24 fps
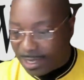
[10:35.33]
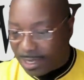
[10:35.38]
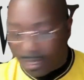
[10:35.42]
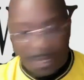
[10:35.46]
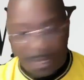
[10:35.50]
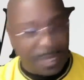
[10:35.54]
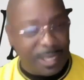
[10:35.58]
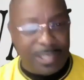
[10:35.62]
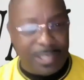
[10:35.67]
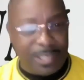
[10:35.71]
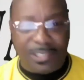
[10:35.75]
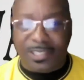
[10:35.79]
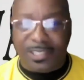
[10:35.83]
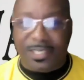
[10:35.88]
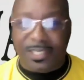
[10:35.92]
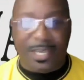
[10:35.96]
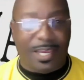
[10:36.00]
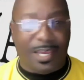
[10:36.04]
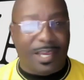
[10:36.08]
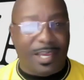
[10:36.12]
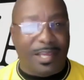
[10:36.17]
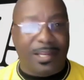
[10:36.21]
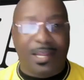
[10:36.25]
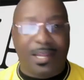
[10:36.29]
He
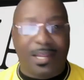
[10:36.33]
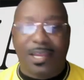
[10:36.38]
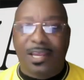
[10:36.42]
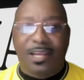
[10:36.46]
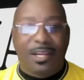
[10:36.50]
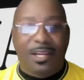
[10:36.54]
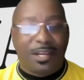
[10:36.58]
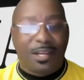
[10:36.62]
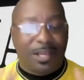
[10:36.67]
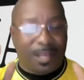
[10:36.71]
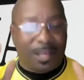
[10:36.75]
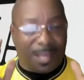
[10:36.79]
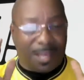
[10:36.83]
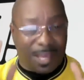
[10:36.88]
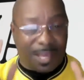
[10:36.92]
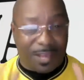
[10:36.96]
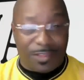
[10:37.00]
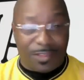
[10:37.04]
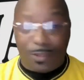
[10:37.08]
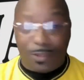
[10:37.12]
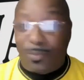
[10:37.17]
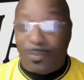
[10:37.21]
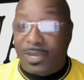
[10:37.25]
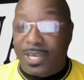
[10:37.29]
said, in
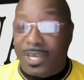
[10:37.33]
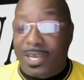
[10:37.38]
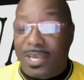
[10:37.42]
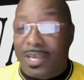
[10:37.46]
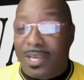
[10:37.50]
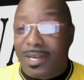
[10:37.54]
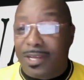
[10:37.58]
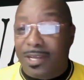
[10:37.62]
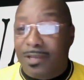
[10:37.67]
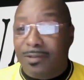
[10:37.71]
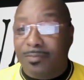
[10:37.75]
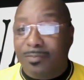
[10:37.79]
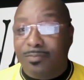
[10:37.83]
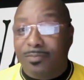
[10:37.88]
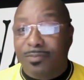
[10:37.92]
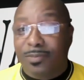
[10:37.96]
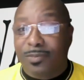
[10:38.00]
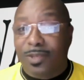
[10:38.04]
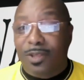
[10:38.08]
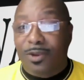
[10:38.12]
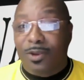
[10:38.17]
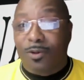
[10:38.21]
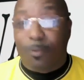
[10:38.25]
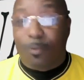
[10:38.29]
the beginning
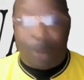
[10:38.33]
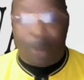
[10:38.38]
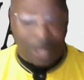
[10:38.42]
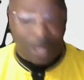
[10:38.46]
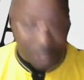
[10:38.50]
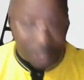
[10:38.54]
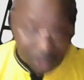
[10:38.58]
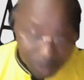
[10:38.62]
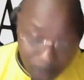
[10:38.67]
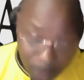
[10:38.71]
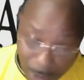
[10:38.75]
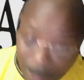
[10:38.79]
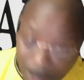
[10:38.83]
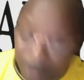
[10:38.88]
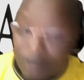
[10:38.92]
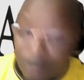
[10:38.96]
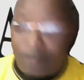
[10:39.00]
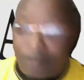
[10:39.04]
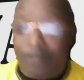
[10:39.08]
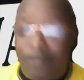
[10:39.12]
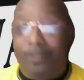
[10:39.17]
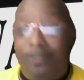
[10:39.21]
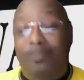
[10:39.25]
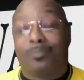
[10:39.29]
was the
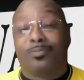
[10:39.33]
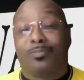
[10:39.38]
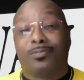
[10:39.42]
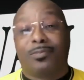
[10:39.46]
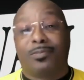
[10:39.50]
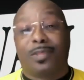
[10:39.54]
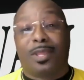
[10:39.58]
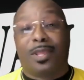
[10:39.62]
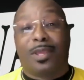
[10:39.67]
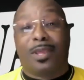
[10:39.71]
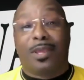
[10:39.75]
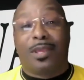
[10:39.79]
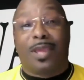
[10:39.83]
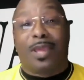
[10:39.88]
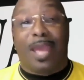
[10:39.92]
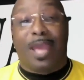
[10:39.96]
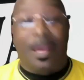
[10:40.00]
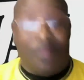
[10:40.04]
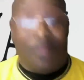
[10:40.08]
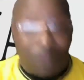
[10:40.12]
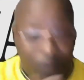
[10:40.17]
Word, and the